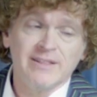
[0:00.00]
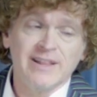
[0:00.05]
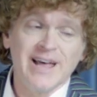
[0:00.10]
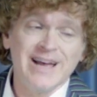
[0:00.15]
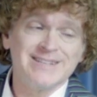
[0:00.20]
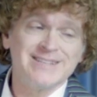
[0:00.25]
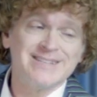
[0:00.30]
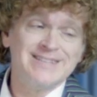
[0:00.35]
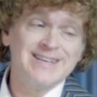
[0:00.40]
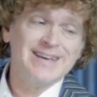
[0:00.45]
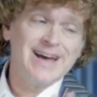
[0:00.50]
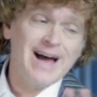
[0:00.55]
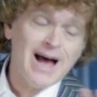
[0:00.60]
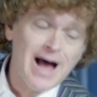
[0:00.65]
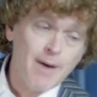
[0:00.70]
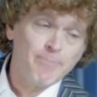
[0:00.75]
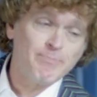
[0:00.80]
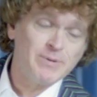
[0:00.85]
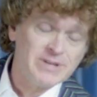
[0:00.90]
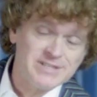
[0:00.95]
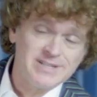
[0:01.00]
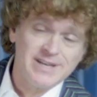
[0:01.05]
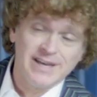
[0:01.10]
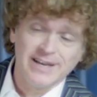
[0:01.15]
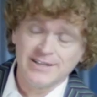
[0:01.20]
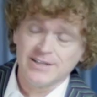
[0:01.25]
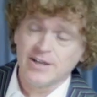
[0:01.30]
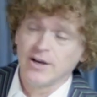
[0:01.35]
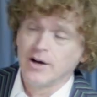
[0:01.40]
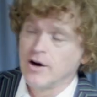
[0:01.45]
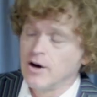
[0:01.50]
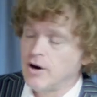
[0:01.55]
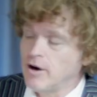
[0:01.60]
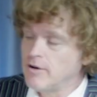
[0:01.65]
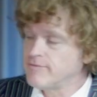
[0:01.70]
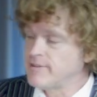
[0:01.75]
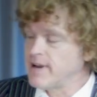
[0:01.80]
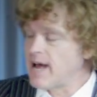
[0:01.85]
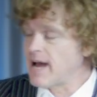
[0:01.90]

That's the opposite of